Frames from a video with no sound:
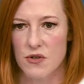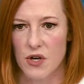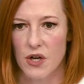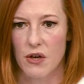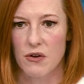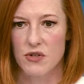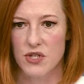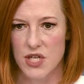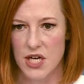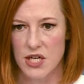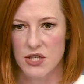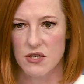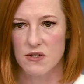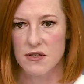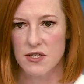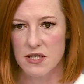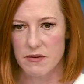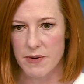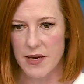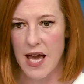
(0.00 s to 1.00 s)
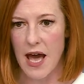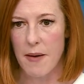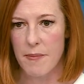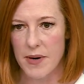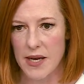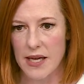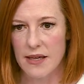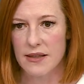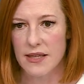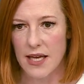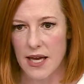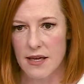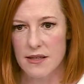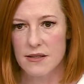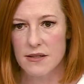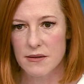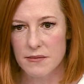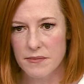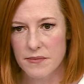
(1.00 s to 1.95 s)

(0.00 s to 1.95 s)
negotiations to be happening at the end.